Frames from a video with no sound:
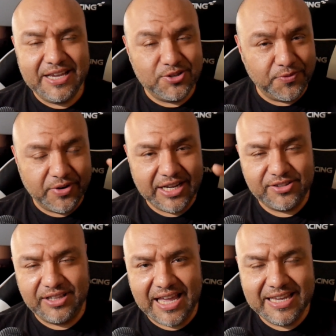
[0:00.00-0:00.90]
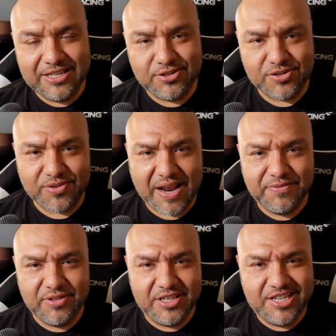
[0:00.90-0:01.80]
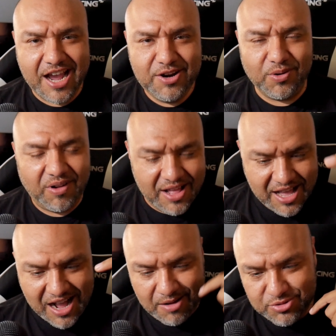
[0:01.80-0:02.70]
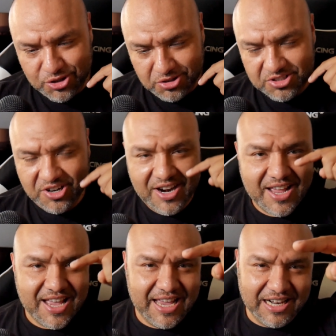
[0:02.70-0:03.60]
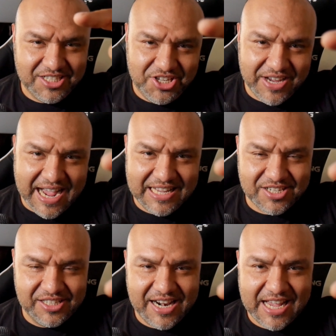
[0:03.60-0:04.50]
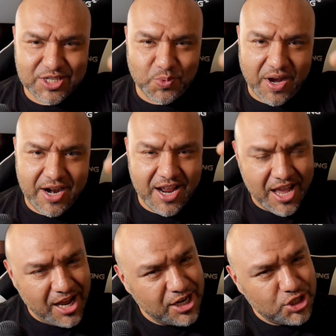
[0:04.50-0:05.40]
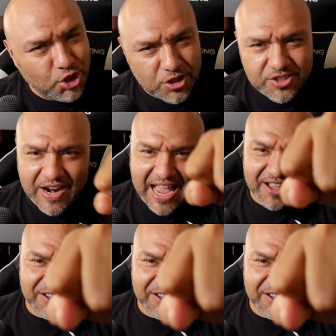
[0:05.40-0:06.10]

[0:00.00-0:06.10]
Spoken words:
Don't forget to like and subscribe to the channel. I'm Joelster, and I'll see you guys on the next one. Joelster out!